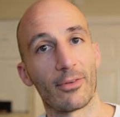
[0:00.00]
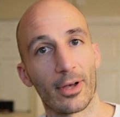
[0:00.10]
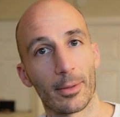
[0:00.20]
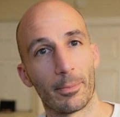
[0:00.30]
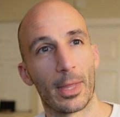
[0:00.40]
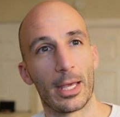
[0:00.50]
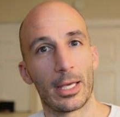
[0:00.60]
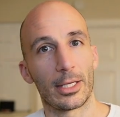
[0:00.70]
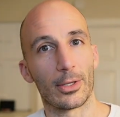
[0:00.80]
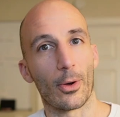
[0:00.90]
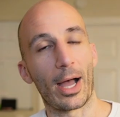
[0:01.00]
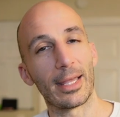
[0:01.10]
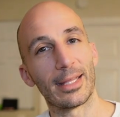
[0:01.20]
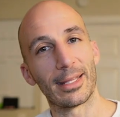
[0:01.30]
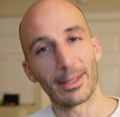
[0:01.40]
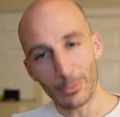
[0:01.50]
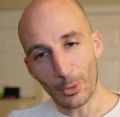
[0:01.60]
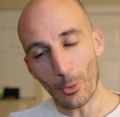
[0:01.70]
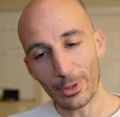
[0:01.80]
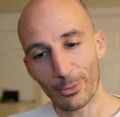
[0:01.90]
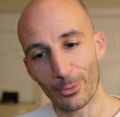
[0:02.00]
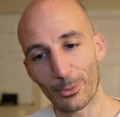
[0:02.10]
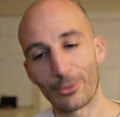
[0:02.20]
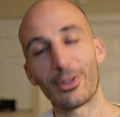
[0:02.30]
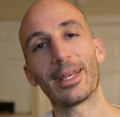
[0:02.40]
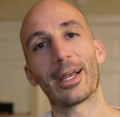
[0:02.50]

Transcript: going through the routine,